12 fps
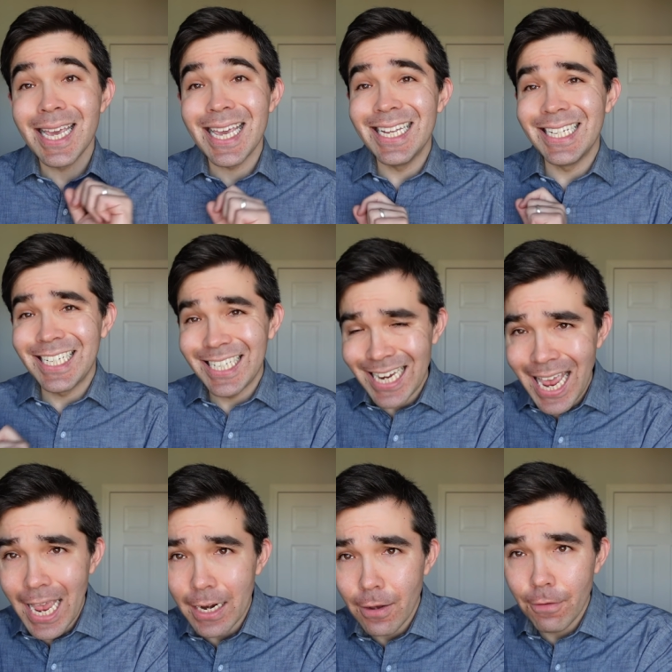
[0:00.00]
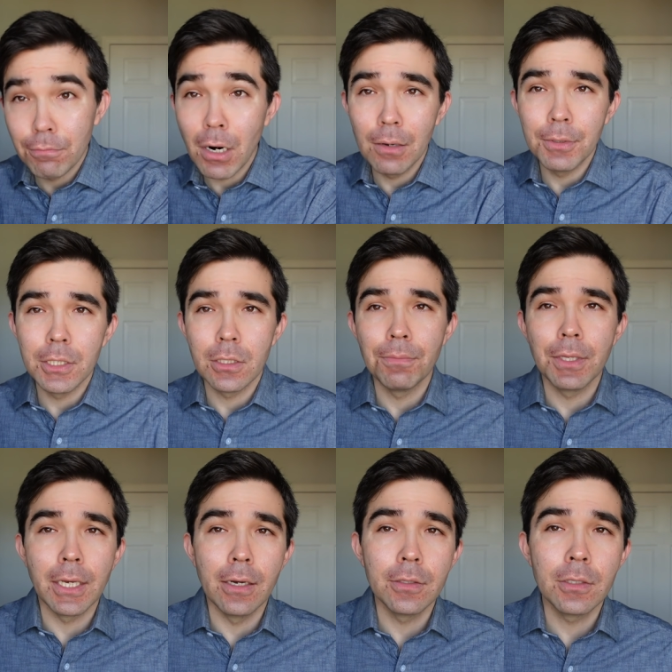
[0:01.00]
instead of probably
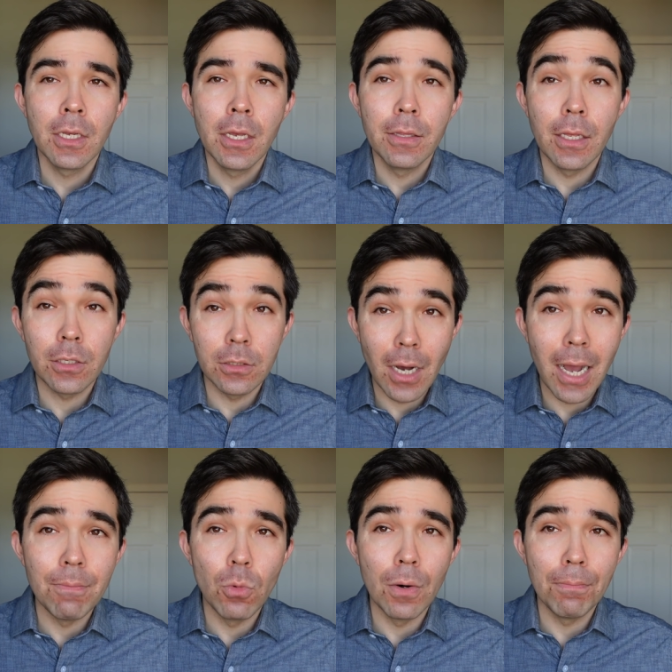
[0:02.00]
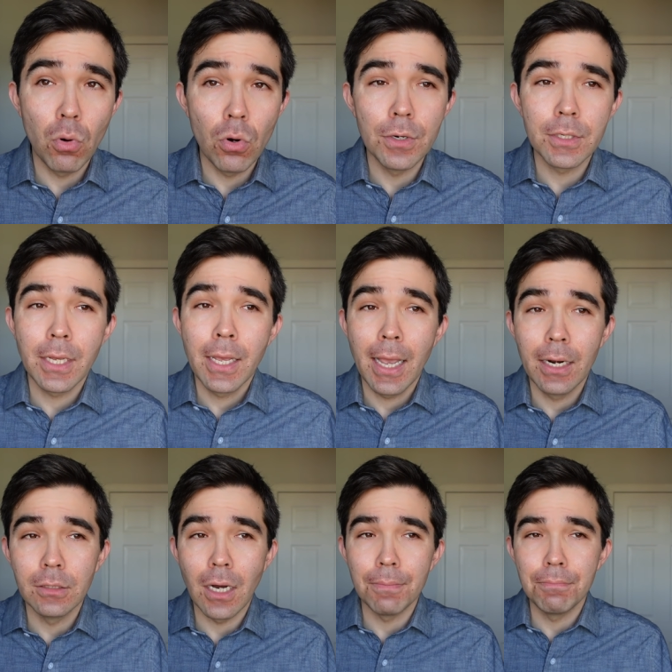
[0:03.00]
something else that's a lot more important
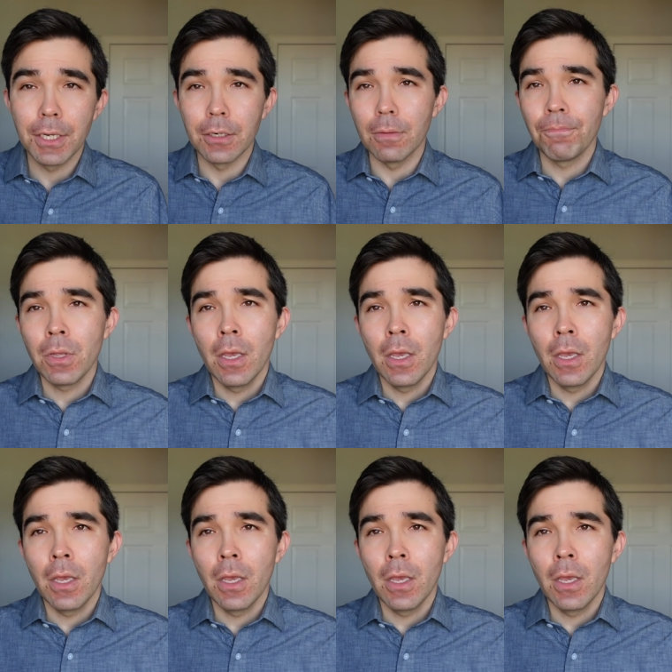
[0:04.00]
and a lot bigger.